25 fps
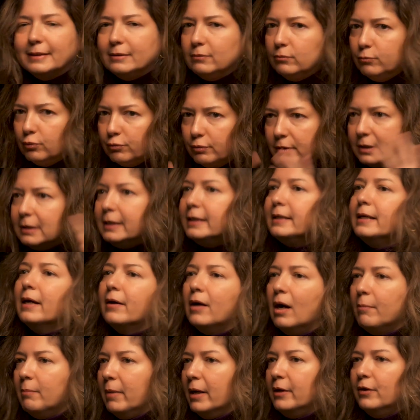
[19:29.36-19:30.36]
really get
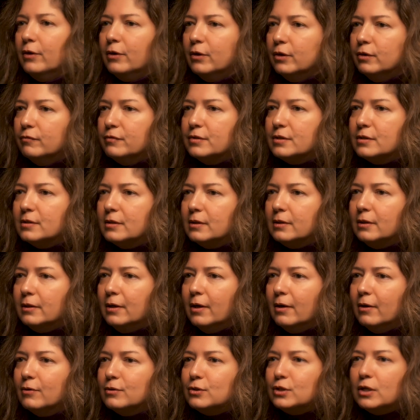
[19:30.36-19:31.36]
on my nerves,
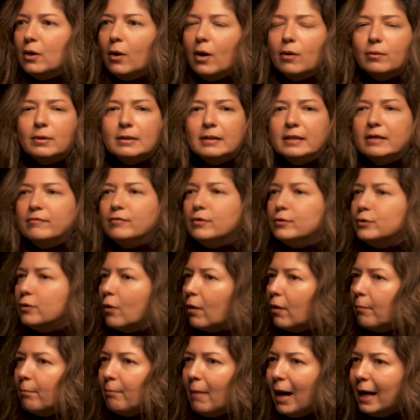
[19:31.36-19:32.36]
So I would leave
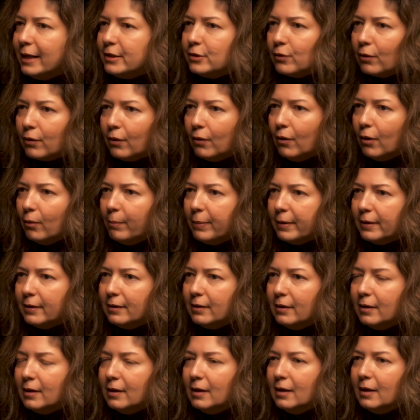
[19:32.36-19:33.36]
my door
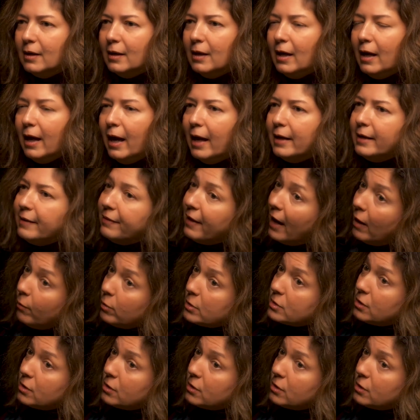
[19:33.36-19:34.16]
open. And that